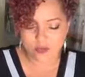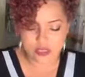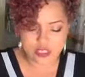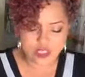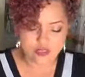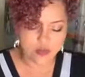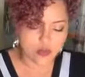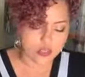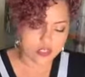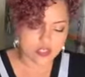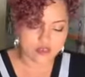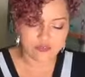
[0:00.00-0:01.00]
formulas,
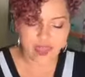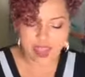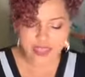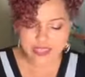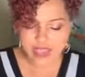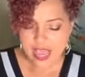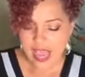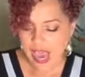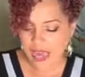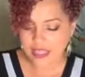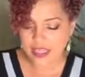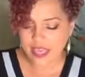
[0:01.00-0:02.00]
focus, or facts.
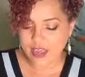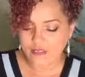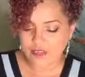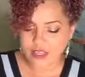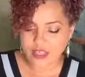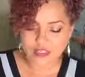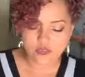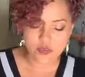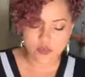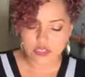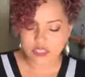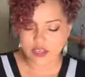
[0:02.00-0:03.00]
I think FN is
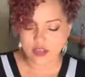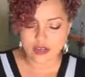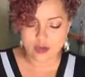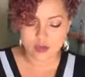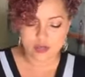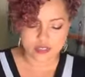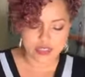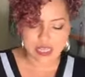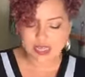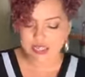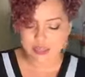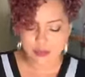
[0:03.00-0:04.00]
focusing on numbers.
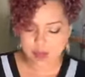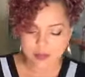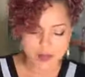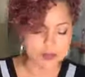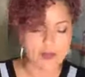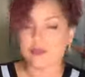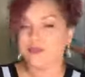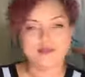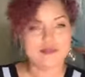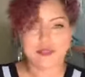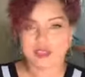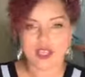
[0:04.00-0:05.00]
That is about people.
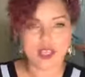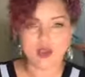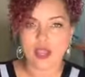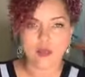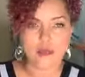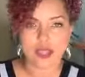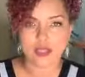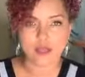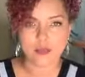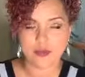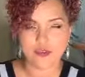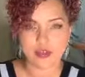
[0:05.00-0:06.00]
I'm not
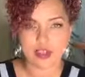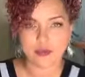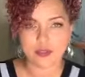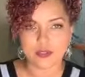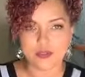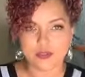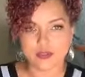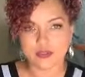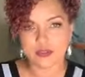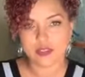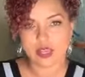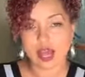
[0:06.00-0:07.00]
that profound, boo.
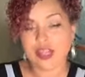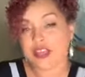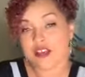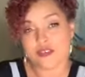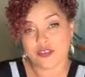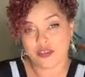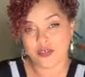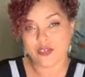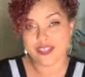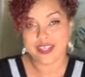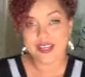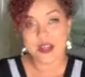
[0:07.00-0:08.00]
I love
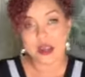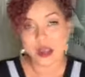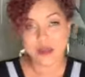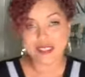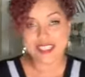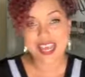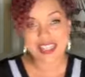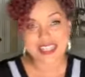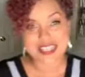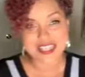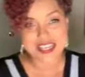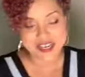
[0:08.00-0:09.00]
you. I'm just not
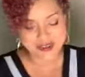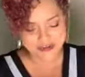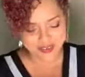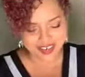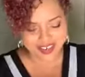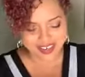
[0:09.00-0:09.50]
that deep.